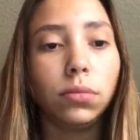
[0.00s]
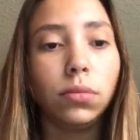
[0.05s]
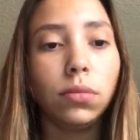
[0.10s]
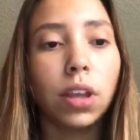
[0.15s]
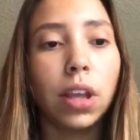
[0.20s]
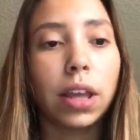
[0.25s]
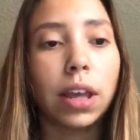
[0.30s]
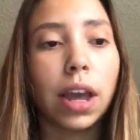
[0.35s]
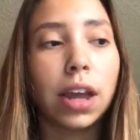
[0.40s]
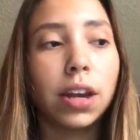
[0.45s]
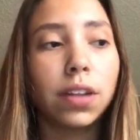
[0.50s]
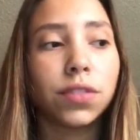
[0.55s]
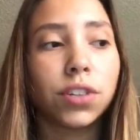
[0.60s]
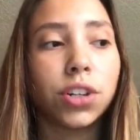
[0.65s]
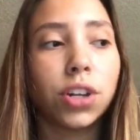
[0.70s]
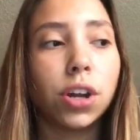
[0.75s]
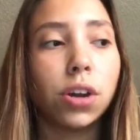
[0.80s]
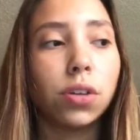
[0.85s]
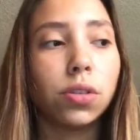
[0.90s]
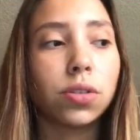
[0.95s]
It kind of
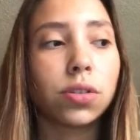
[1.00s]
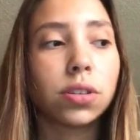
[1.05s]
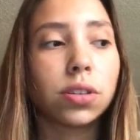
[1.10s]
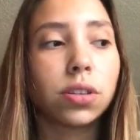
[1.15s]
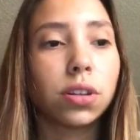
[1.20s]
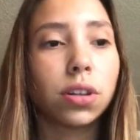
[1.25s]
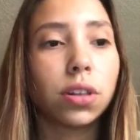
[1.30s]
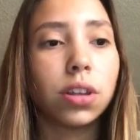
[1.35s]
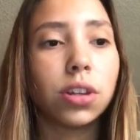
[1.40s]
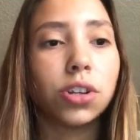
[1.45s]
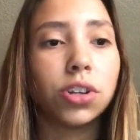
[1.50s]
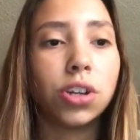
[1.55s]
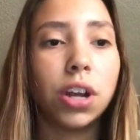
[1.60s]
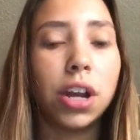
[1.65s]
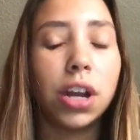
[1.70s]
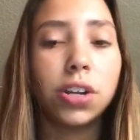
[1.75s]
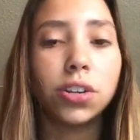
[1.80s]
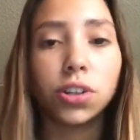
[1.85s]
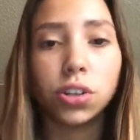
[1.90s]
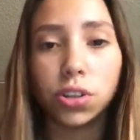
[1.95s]
shows the
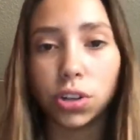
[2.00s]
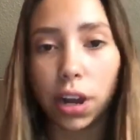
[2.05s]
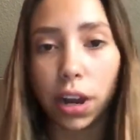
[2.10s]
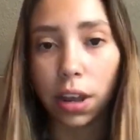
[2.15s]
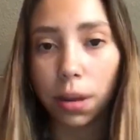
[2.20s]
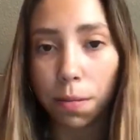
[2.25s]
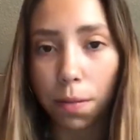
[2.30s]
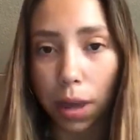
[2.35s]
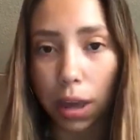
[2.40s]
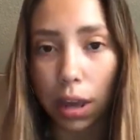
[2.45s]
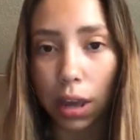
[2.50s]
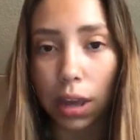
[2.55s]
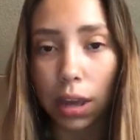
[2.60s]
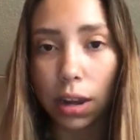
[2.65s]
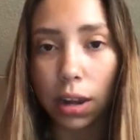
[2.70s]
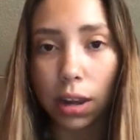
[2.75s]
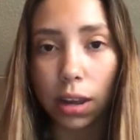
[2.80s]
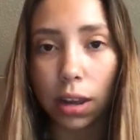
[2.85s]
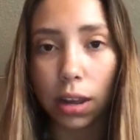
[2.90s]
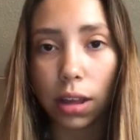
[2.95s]
change Jake made